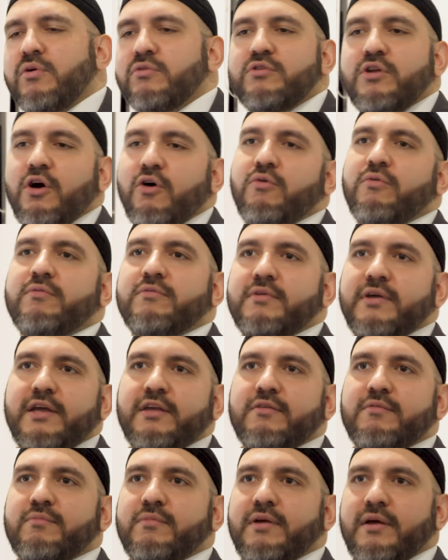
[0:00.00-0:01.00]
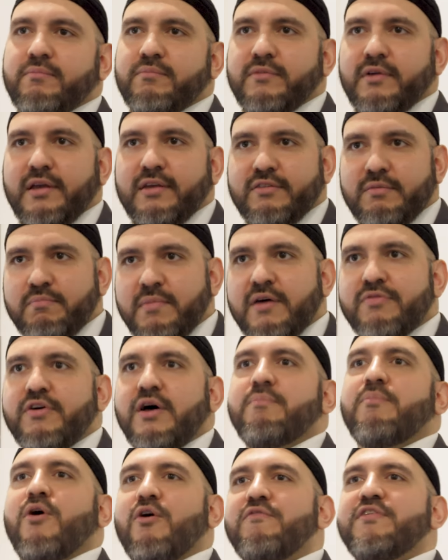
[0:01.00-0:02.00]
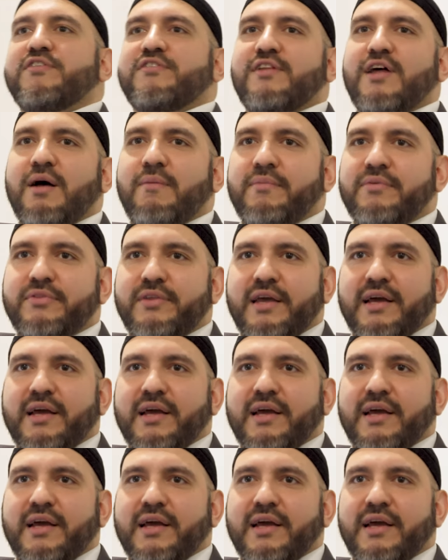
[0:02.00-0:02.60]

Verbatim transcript: Well, no, it is a madhab of Islam.